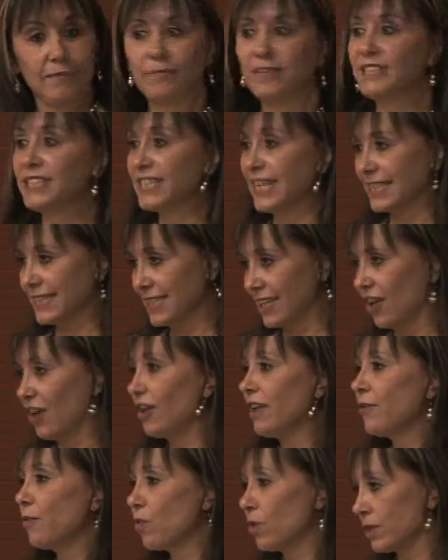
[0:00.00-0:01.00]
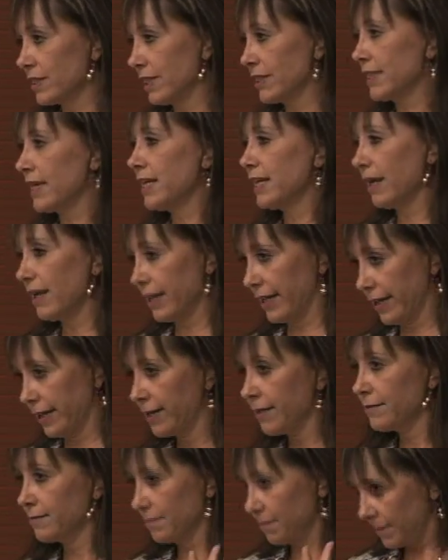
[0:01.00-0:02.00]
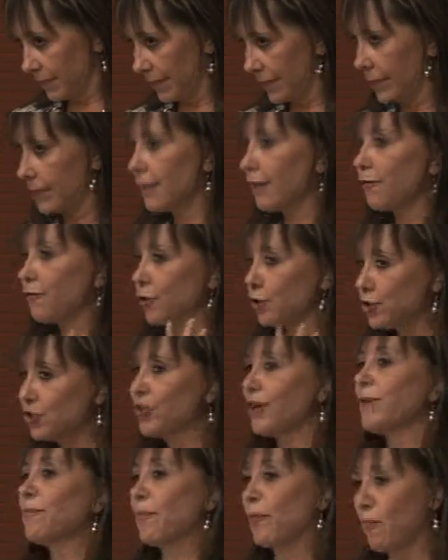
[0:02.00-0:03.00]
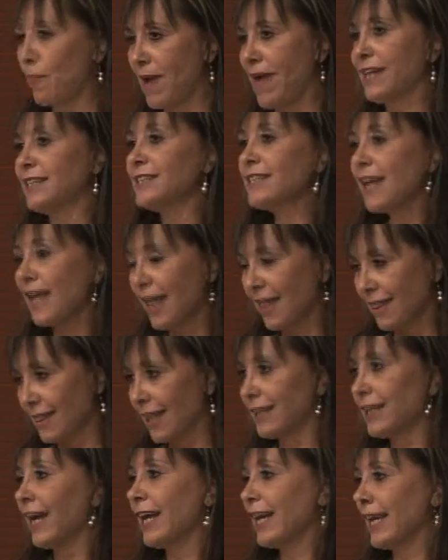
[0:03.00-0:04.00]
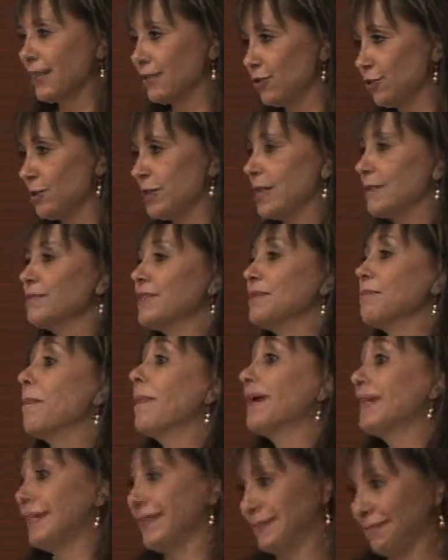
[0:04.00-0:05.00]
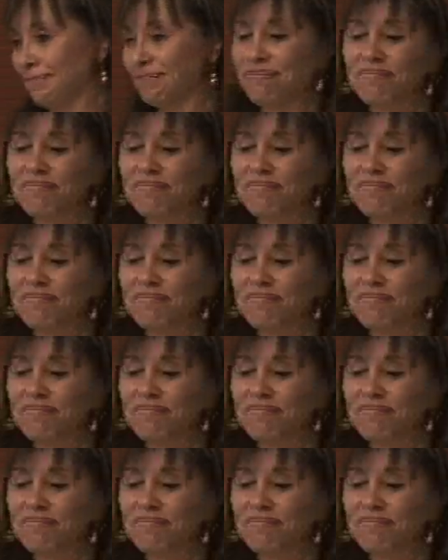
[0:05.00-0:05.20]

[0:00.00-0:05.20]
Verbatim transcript: It's just the only word that I learned. But in the future, I promise that I can do something better.